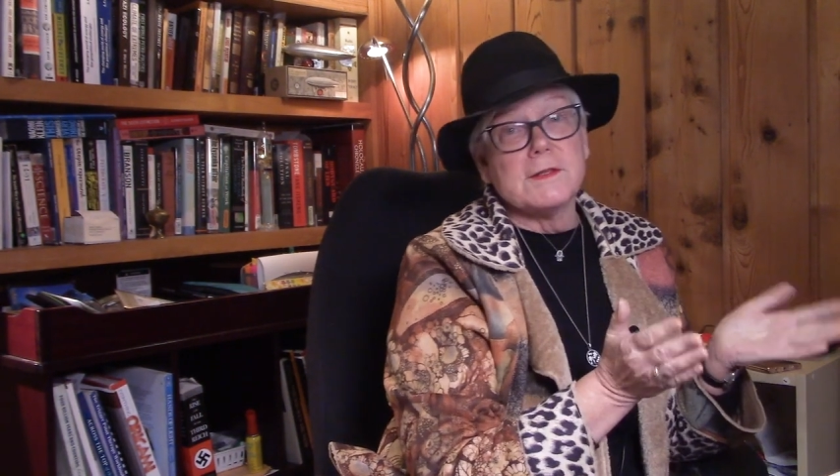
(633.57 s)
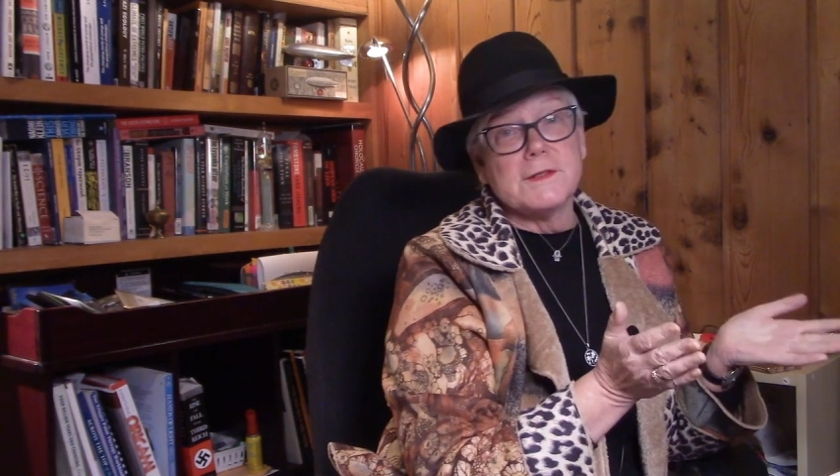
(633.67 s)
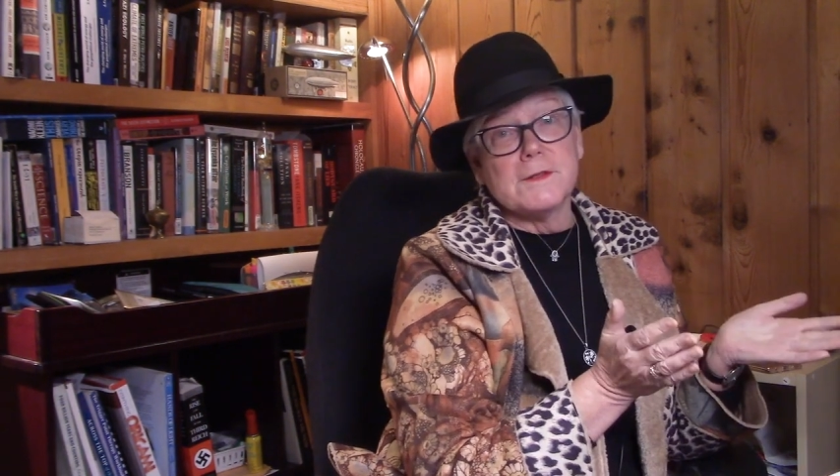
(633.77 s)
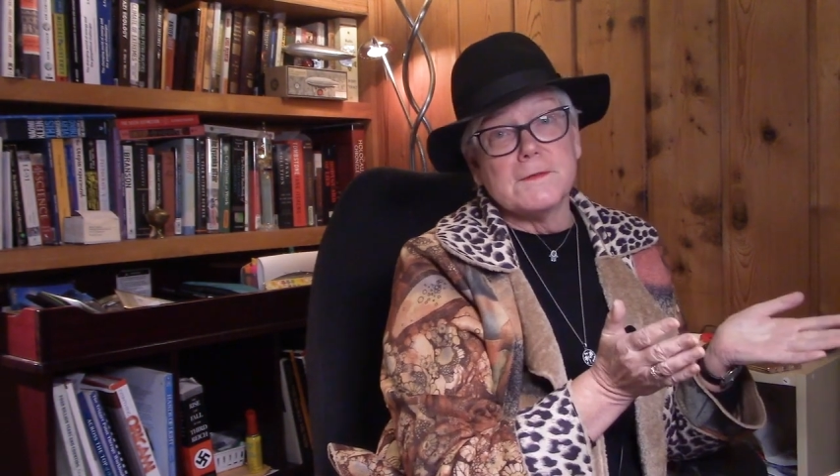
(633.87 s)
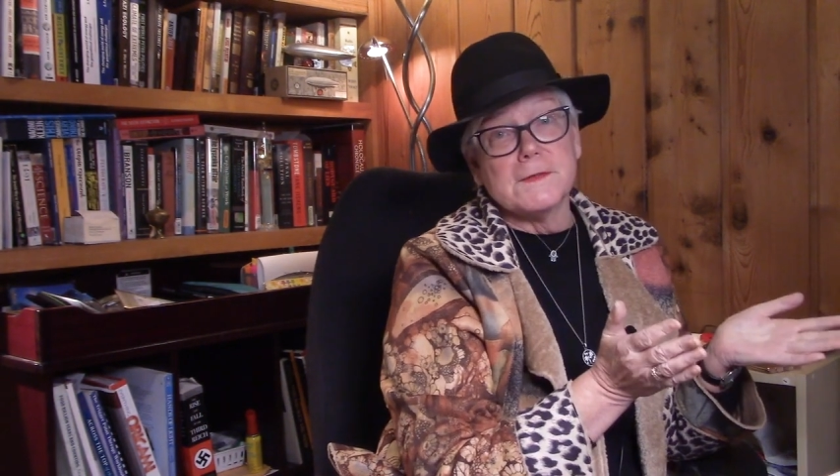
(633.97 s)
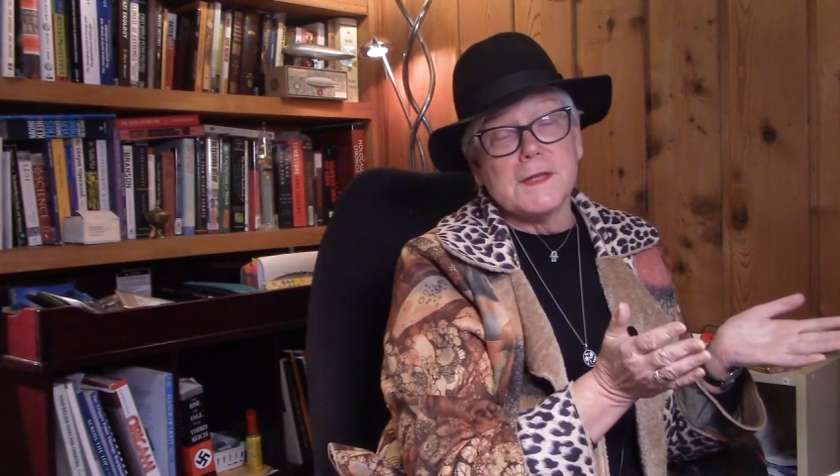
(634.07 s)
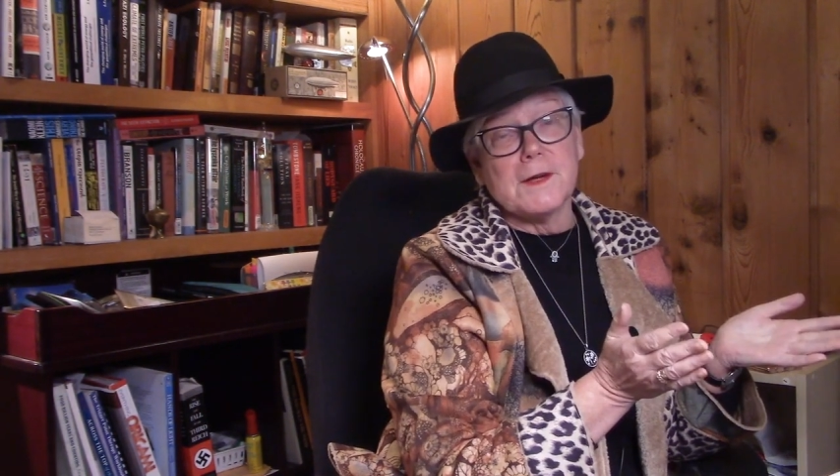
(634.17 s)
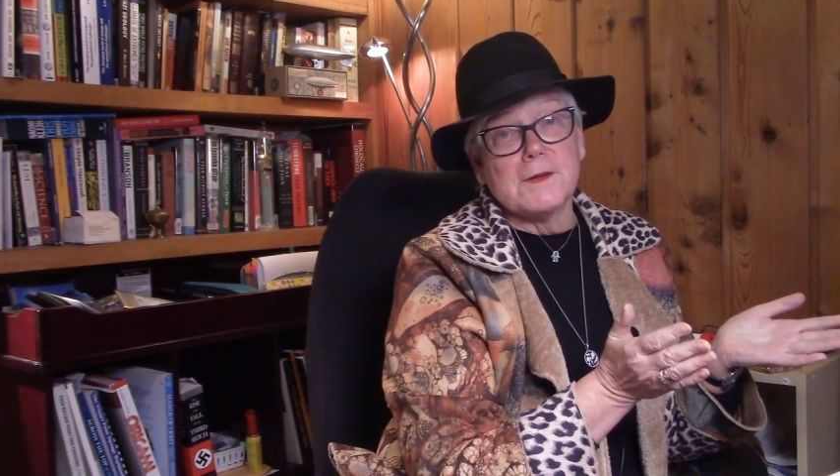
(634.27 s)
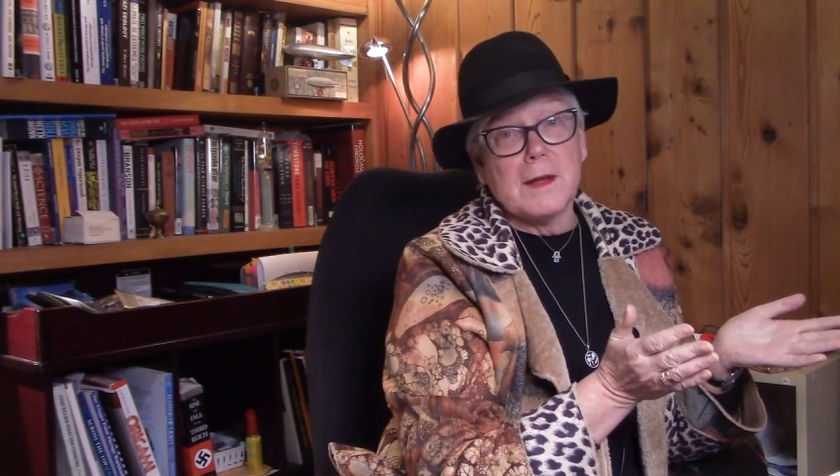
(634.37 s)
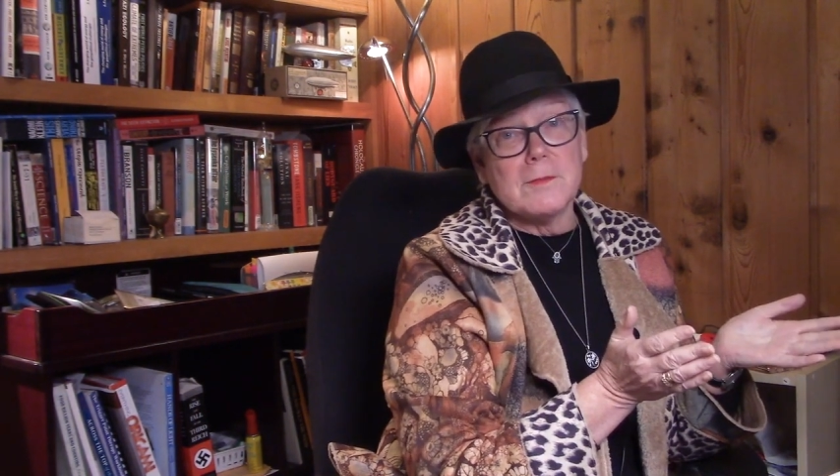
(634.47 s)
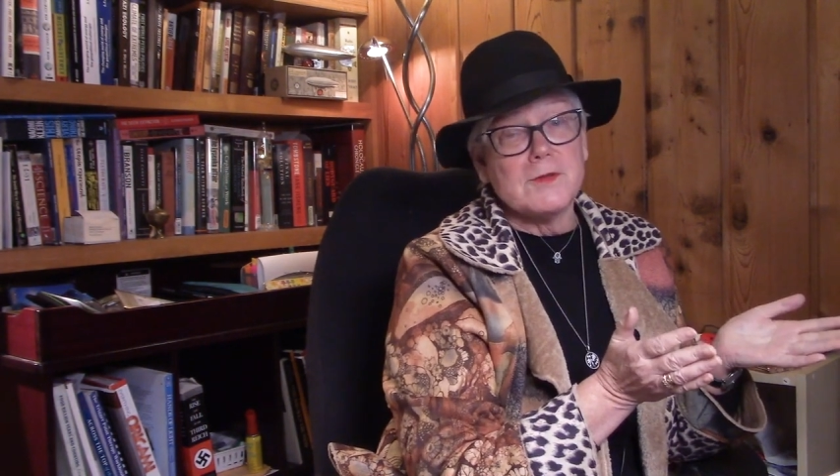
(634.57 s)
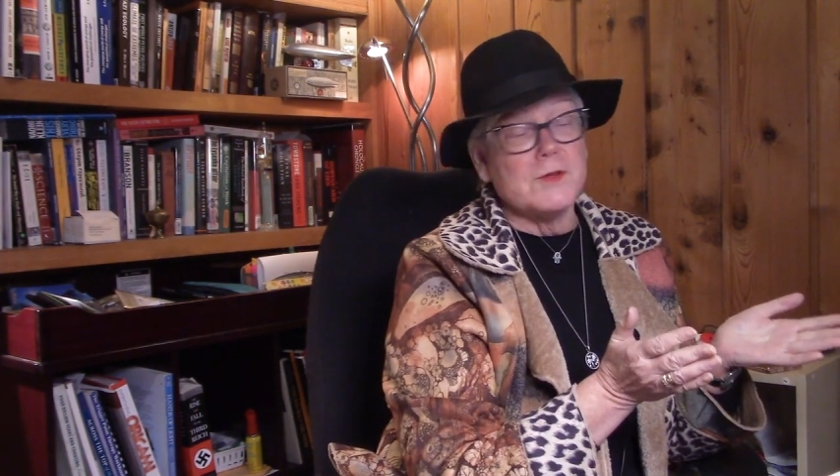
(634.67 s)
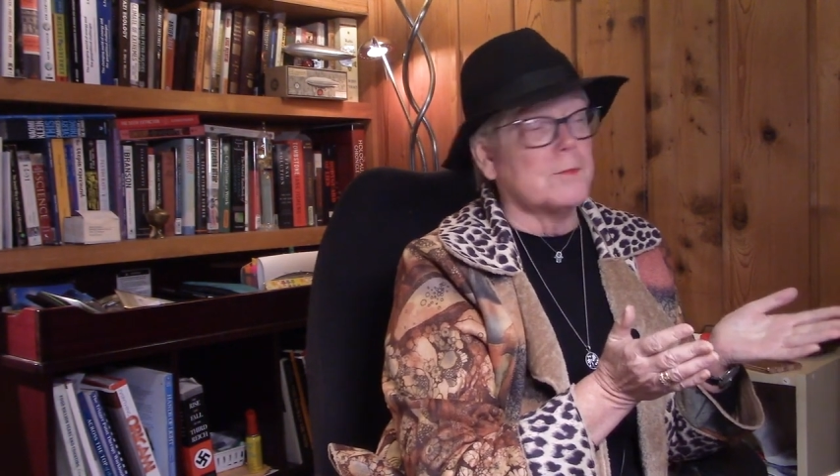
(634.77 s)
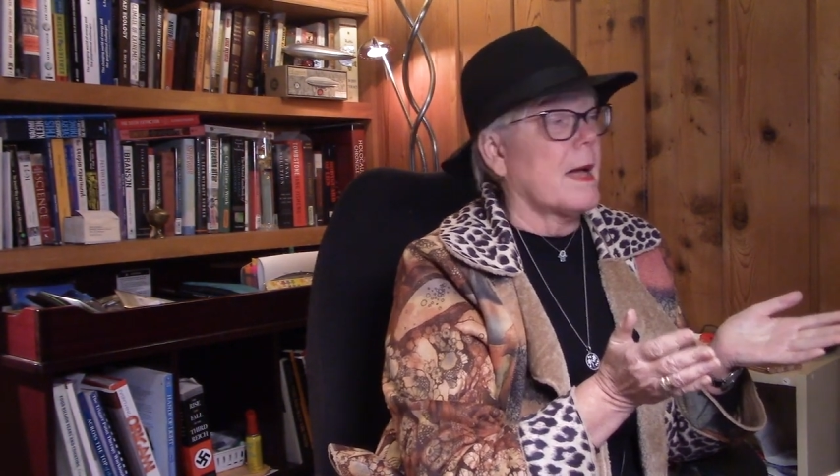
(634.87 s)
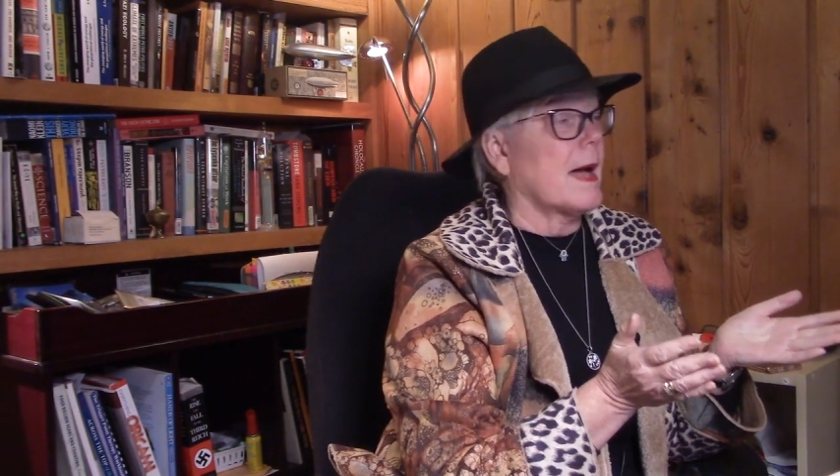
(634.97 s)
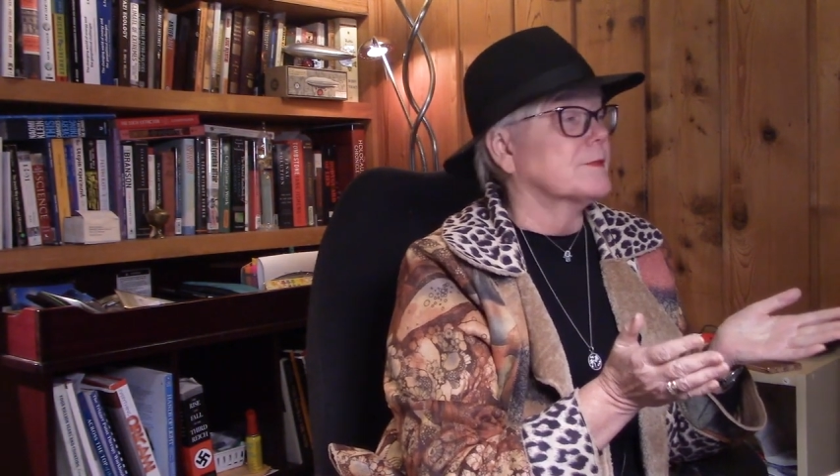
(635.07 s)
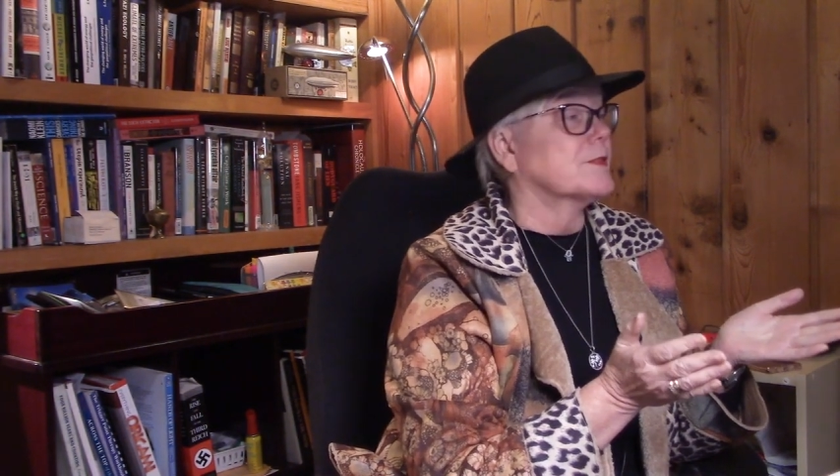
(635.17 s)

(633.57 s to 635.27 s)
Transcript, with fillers: surface air temperature maps